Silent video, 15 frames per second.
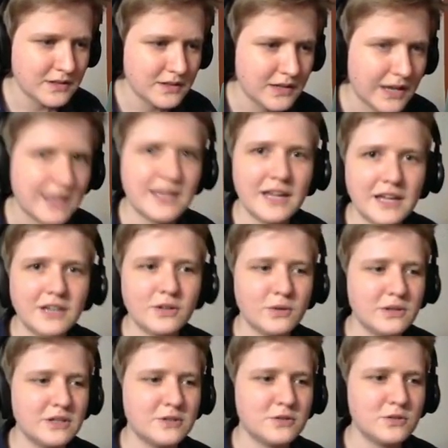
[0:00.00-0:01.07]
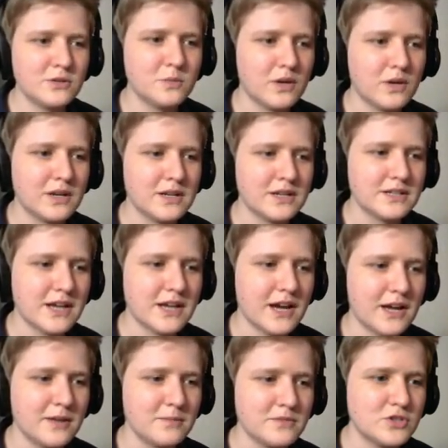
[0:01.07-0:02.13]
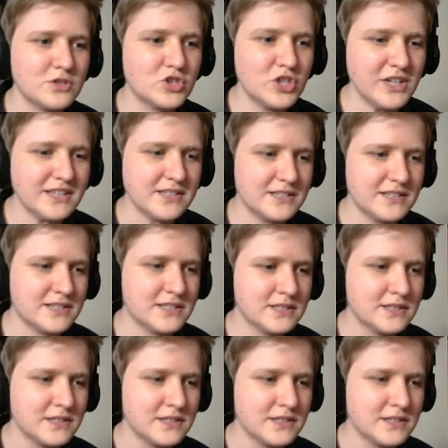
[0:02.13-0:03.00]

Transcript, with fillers: I can only do them one at a time. Jeez.